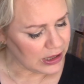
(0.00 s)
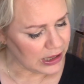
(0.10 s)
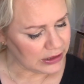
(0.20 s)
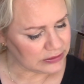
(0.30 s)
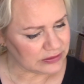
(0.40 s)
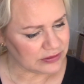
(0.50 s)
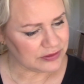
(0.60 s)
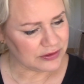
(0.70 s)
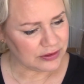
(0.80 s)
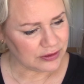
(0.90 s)
And
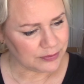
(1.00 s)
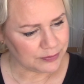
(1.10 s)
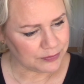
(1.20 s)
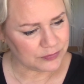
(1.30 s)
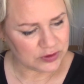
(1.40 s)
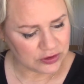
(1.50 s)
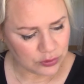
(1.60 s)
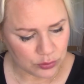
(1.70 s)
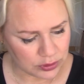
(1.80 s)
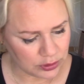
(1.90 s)
the
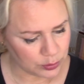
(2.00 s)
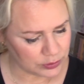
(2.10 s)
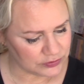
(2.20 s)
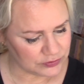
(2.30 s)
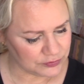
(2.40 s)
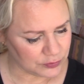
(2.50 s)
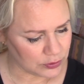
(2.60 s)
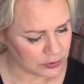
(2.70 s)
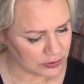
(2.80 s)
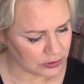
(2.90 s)
cure was
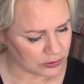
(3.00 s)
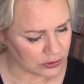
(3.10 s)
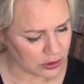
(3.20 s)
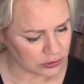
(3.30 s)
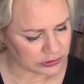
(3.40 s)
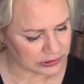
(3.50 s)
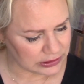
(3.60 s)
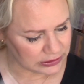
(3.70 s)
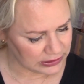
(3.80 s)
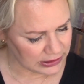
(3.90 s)
for Aunt
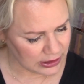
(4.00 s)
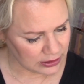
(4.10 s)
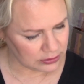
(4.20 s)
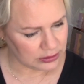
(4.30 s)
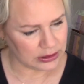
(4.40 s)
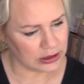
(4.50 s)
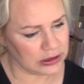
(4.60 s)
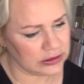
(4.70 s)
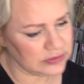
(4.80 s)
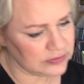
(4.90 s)
Lydia,
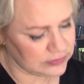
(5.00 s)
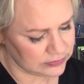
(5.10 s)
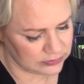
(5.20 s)
and